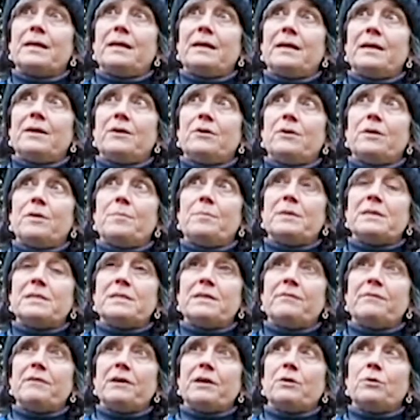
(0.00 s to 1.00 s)
Here in the
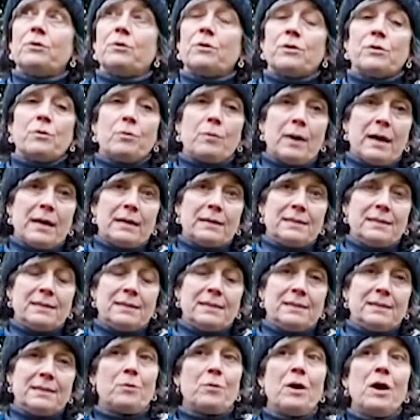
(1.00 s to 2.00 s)
Pacific
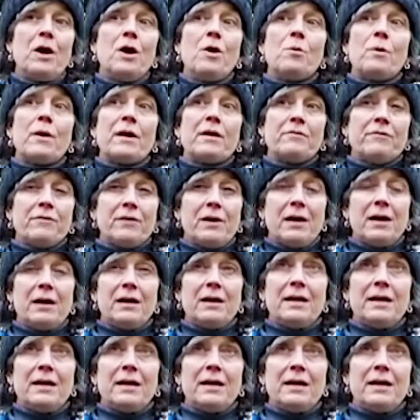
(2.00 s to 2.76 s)
Northwest, we have,